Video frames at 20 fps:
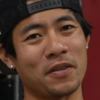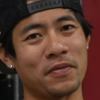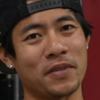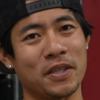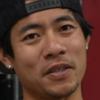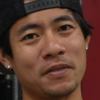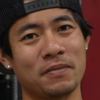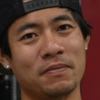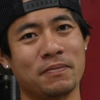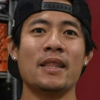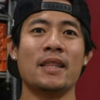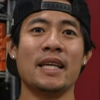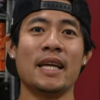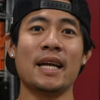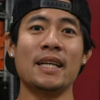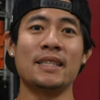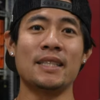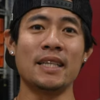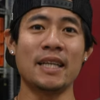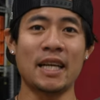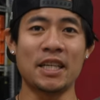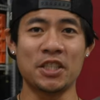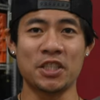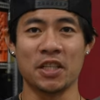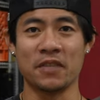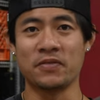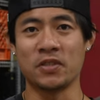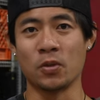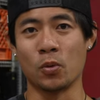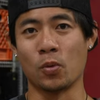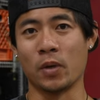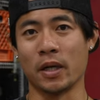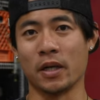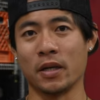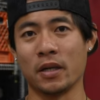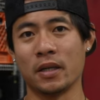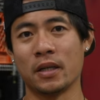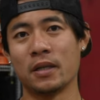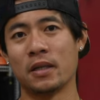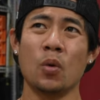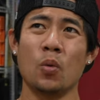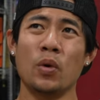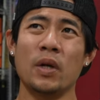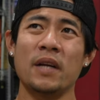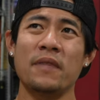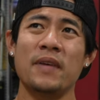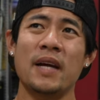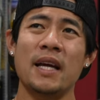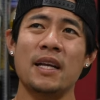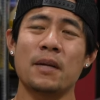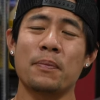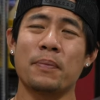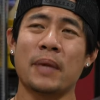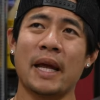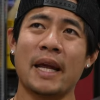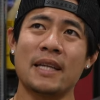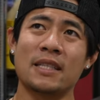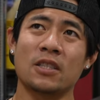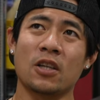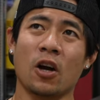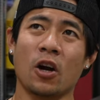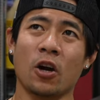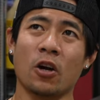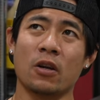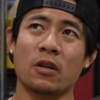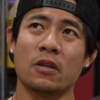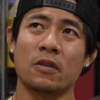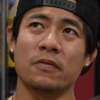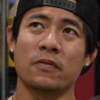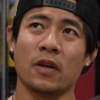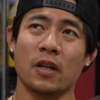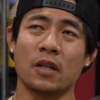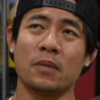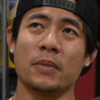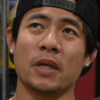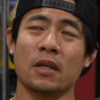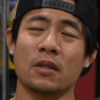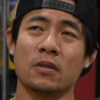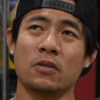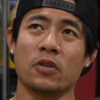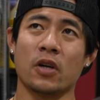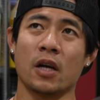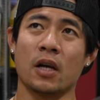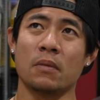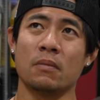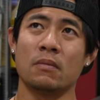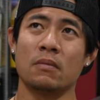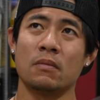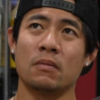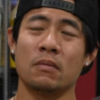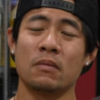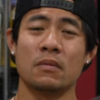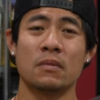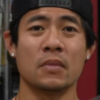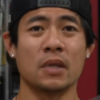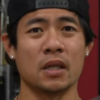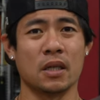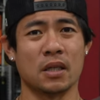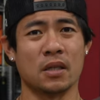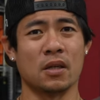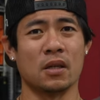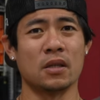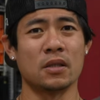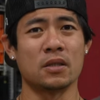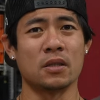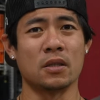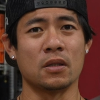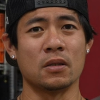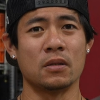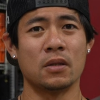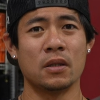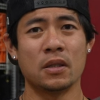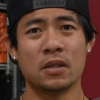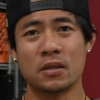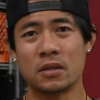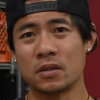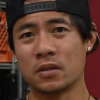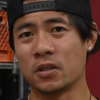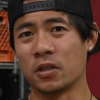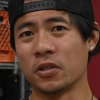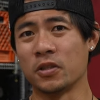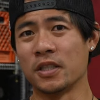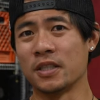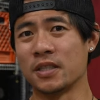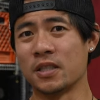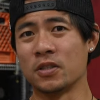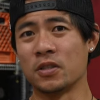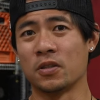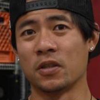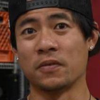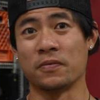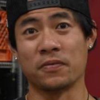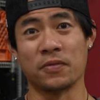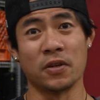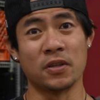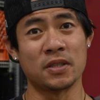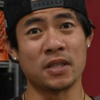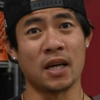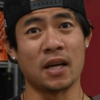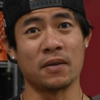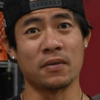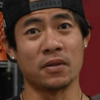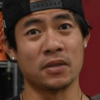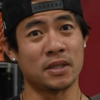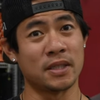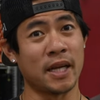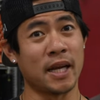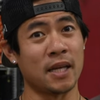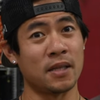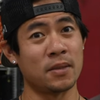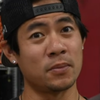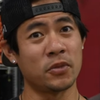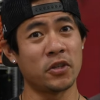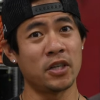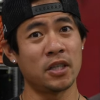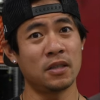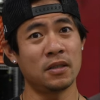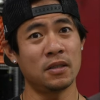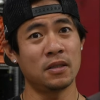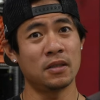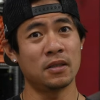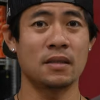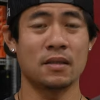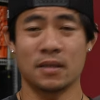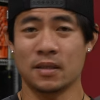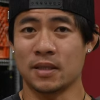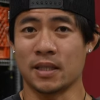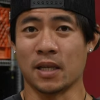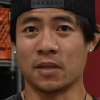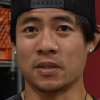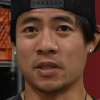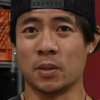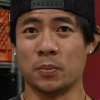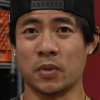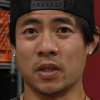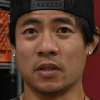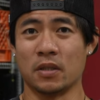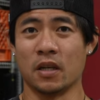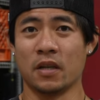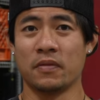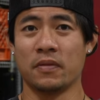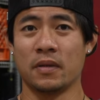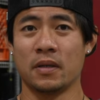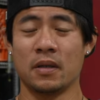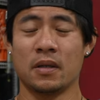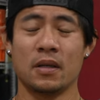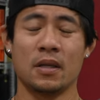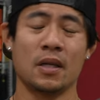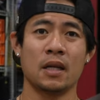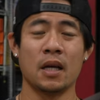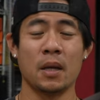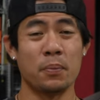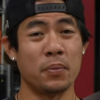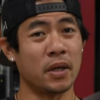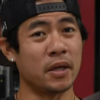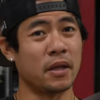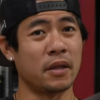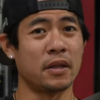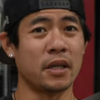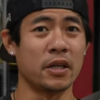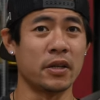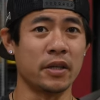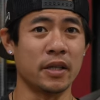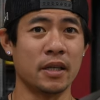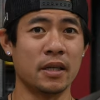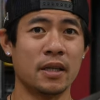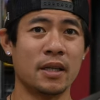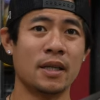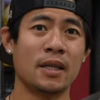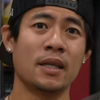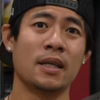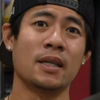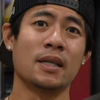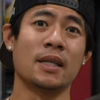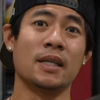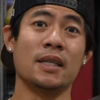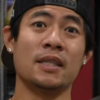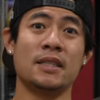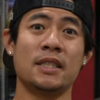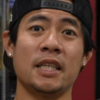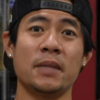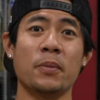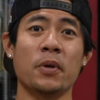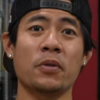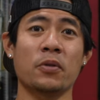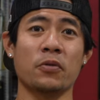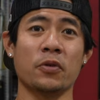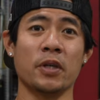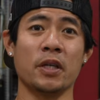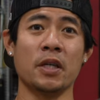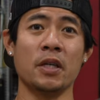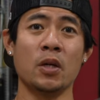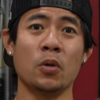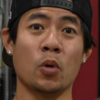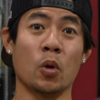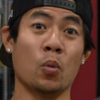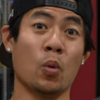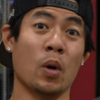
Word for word: of view, the idea has shifted where, what if I had a pace car follow me on the Grom? And also, turn this into the first ever tandem run? Sounds simple enough, but in theory, Get a team of three where